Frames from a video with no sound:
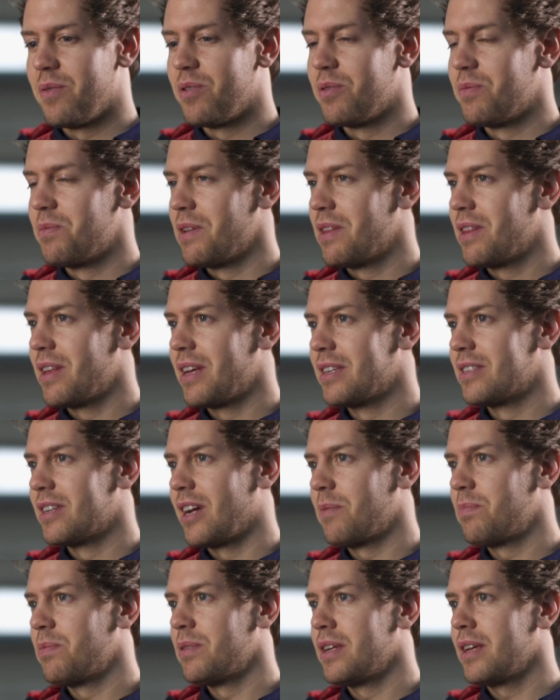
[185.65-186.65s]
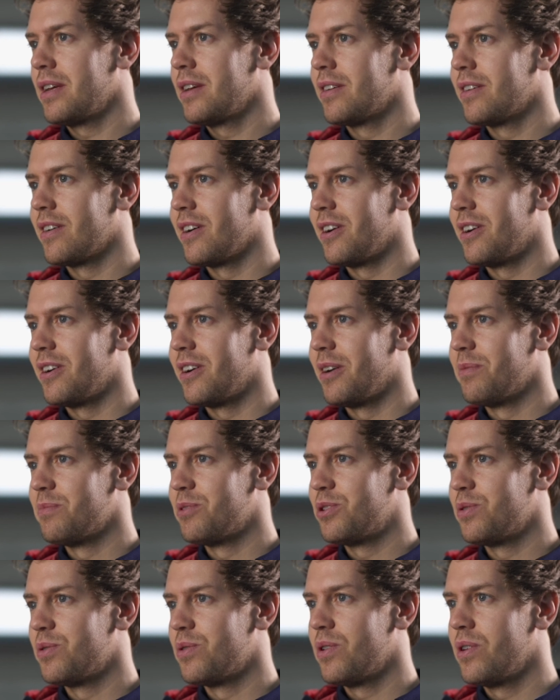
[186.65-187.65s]
will be things happening, I'm
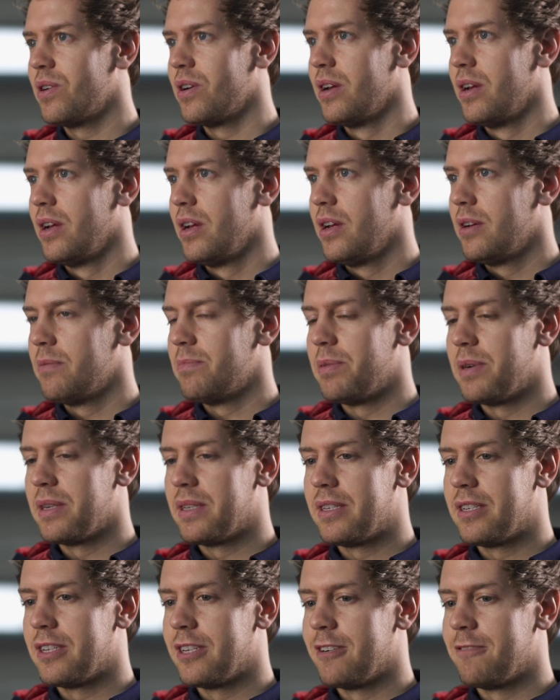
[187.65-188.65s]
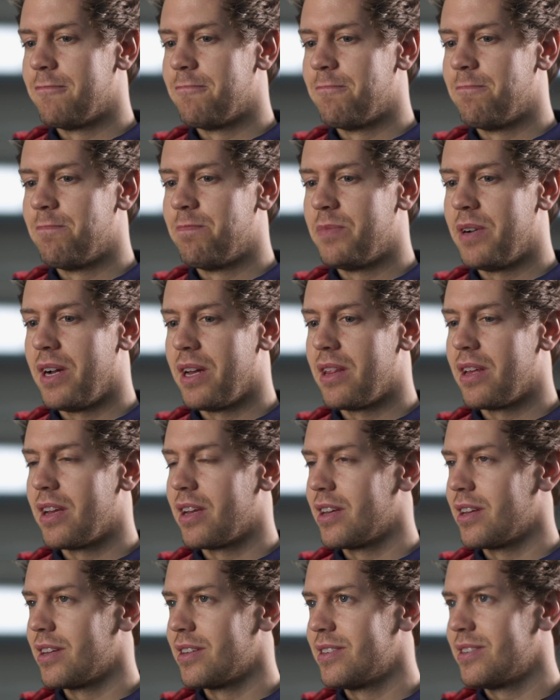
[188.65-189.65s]
sure, but I
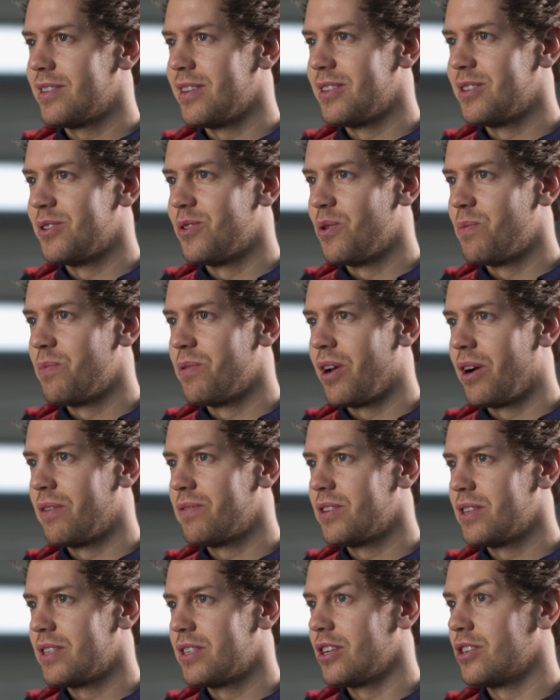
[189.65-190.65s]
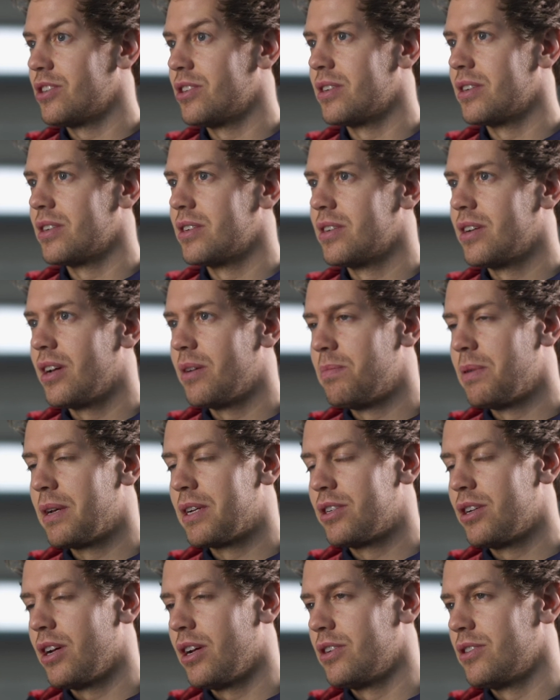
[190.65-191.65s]
think it's normal after such a big
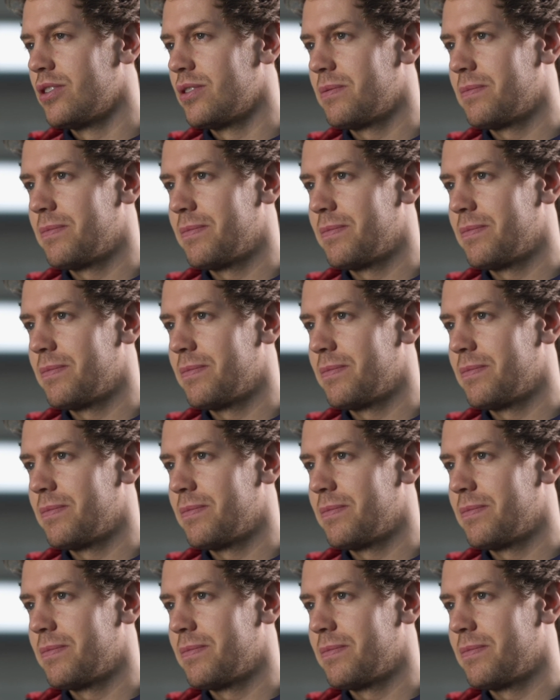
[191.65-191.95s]
change.